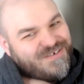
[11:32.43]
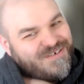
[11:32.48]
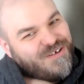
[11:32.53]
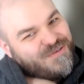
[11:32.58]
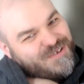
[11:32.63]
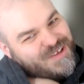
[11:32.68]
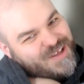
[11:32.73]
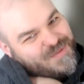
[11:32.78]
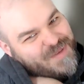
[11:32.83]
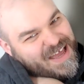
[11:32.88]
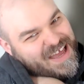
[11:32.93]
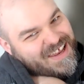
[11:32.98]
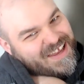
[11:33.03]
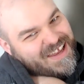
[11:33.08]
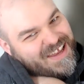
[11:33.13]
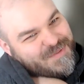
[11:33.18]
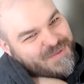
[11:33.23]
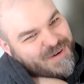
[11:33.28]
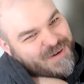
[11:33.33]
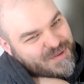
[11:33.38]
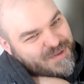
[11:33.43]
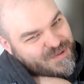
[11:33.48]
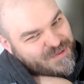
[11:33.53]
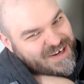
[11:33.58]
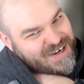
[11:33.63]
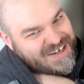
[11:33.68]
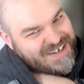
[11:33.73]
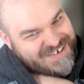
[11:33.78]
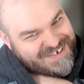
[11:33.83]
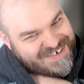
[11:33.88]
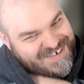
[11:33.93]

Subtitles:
all really bad. I could probably write